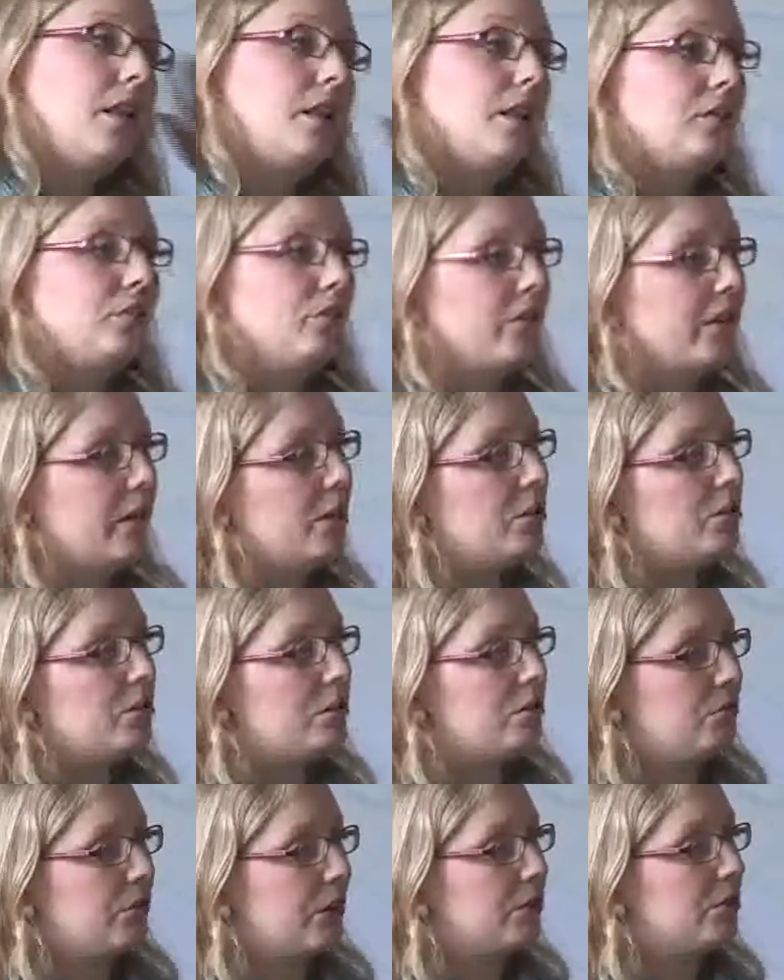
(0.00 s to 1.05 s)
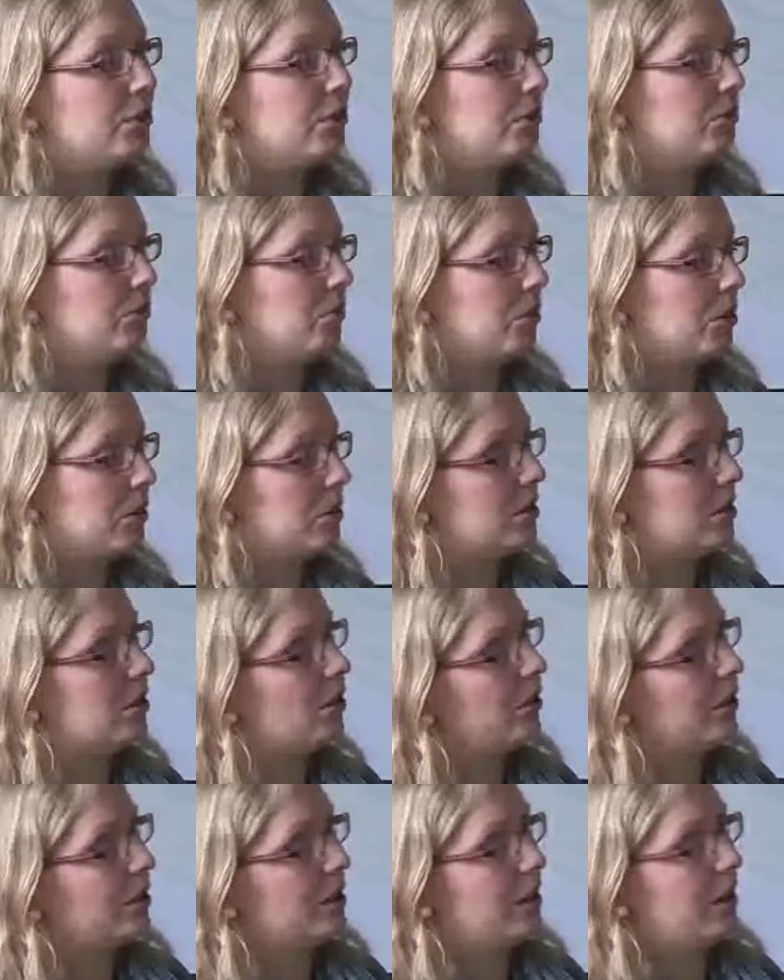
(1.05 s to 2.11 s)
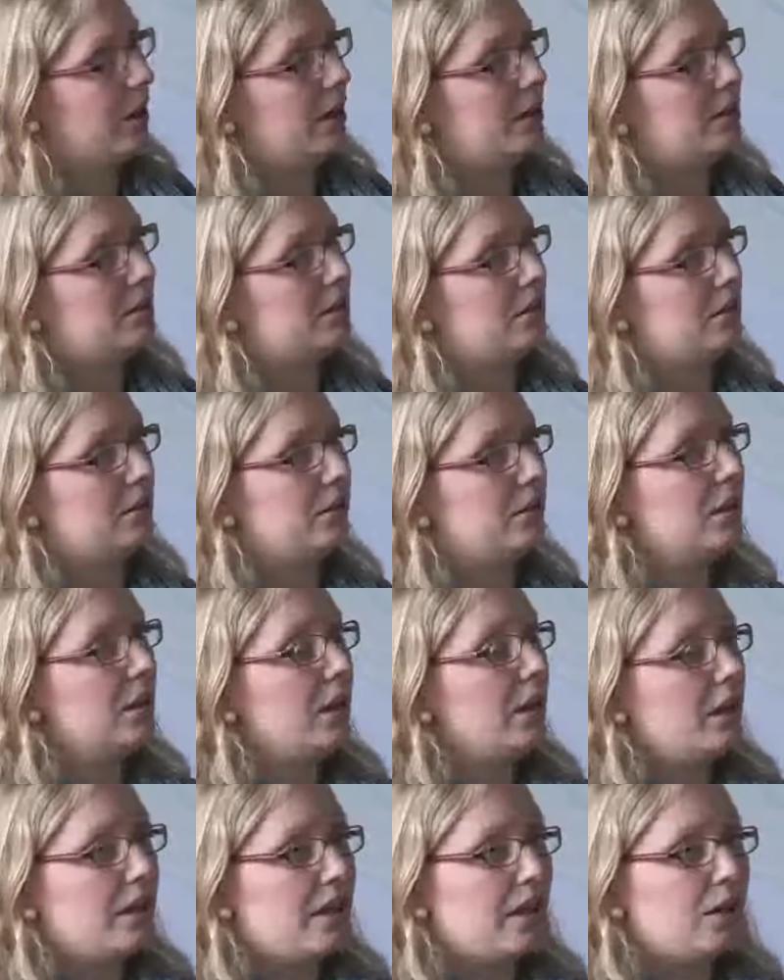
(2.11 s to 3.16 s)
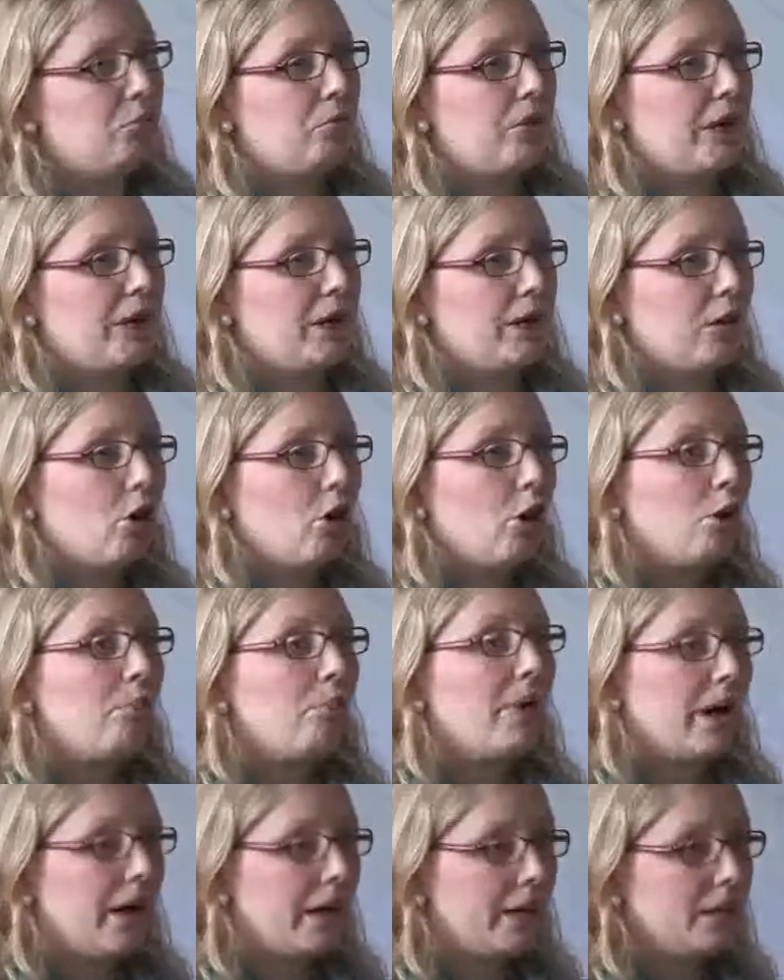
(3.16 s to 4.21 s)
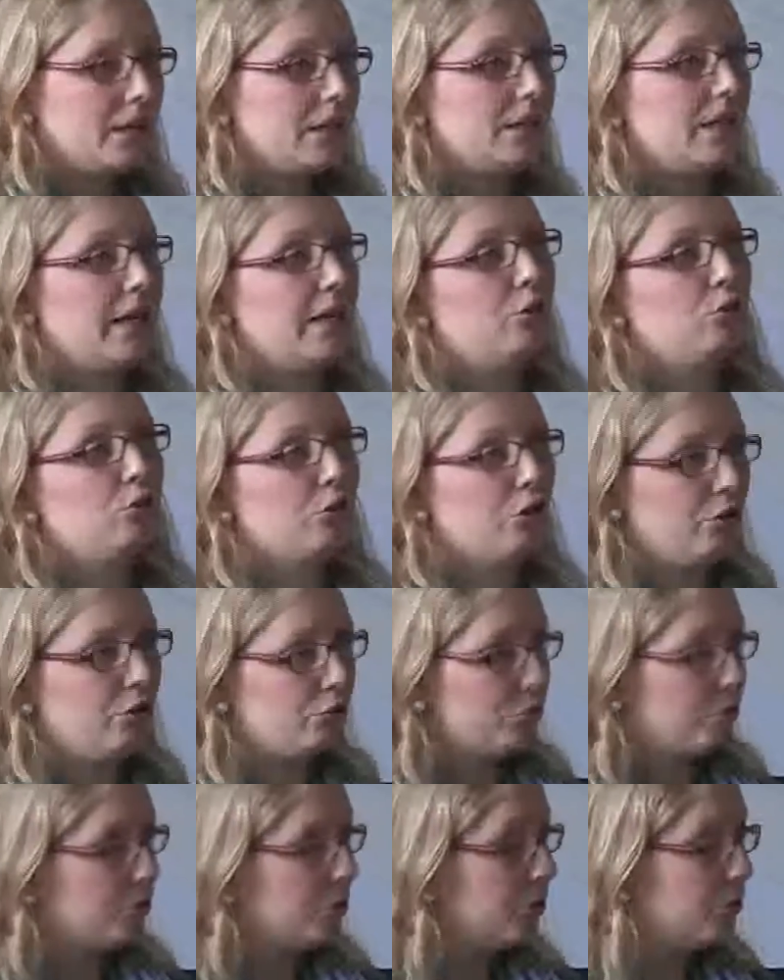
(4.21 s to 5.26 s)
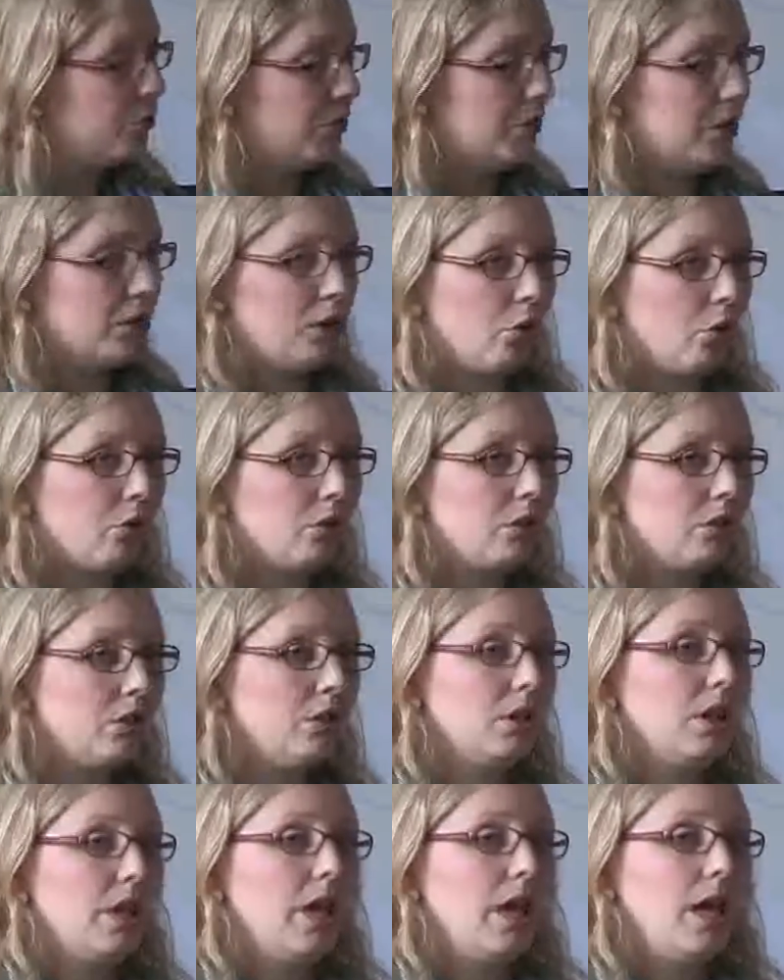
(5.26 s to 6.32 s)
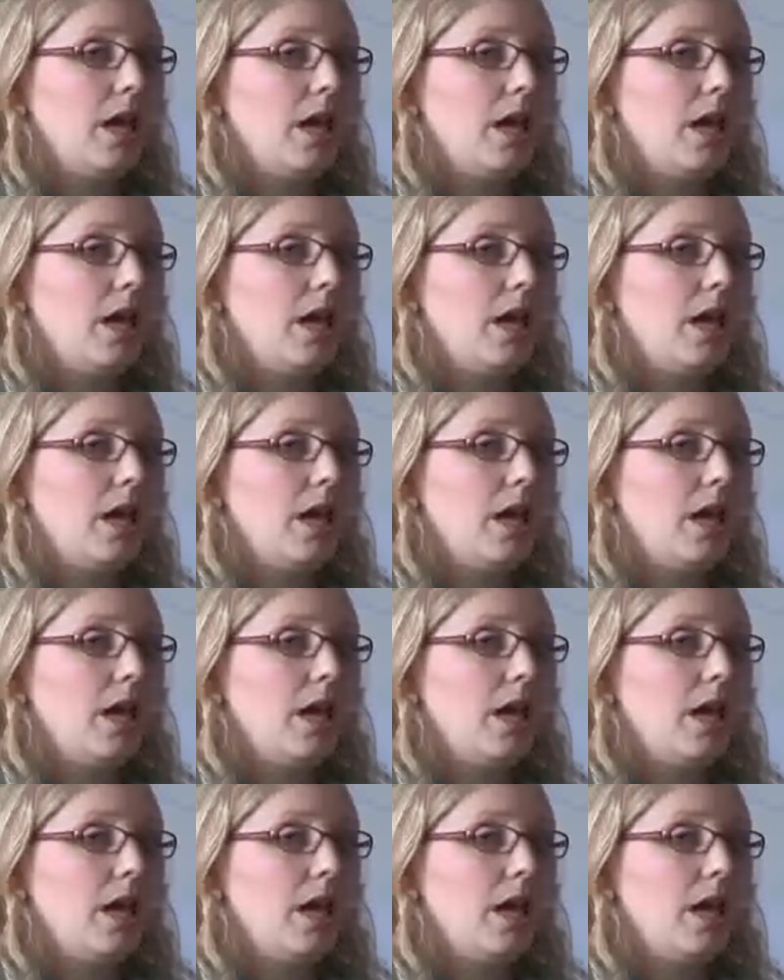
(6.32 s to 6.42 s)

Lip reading: The financial structure was organized in that way that all partners had to contribute with local